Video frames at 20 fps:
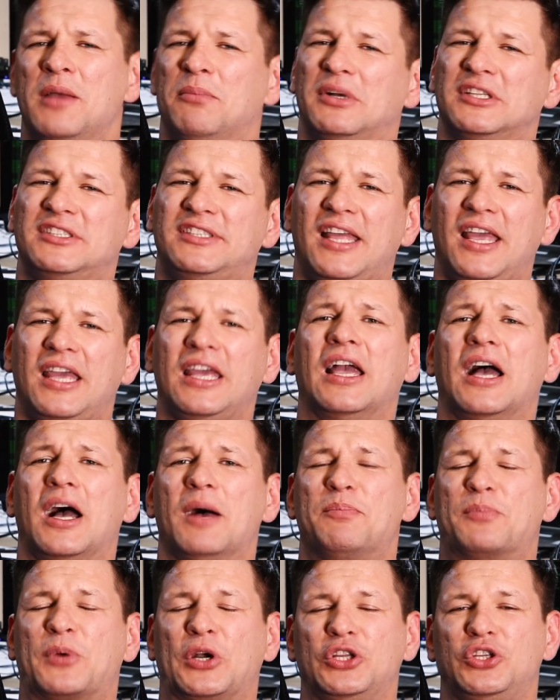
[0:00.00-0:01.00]
but they
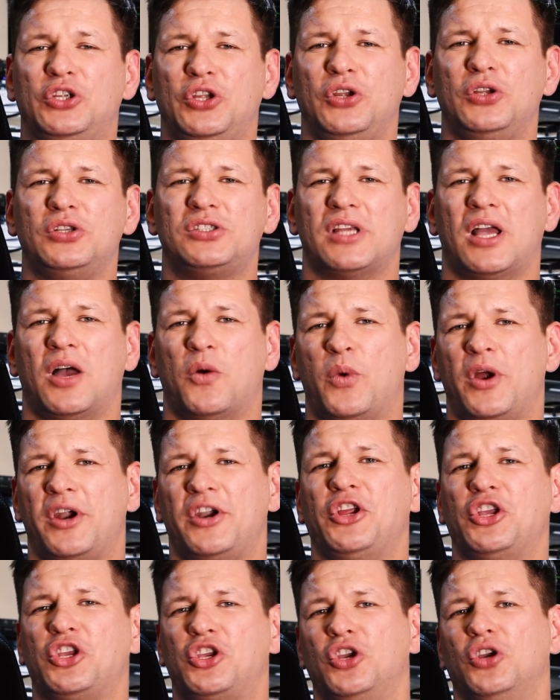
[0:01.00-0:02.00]
produce a
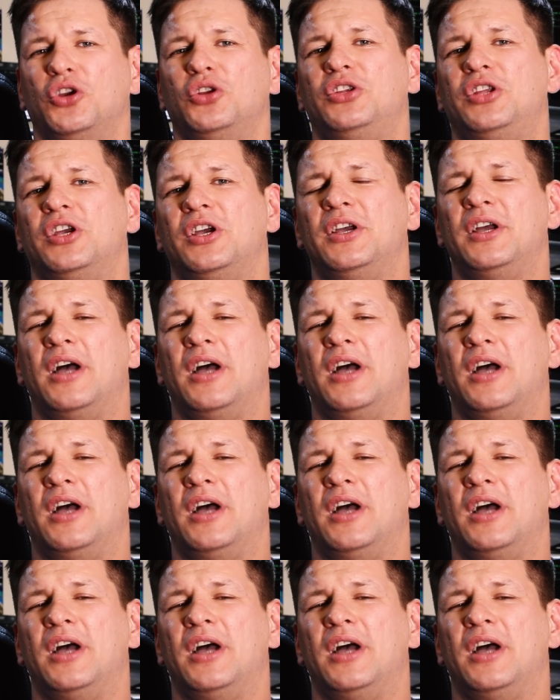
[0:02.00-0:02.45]
very good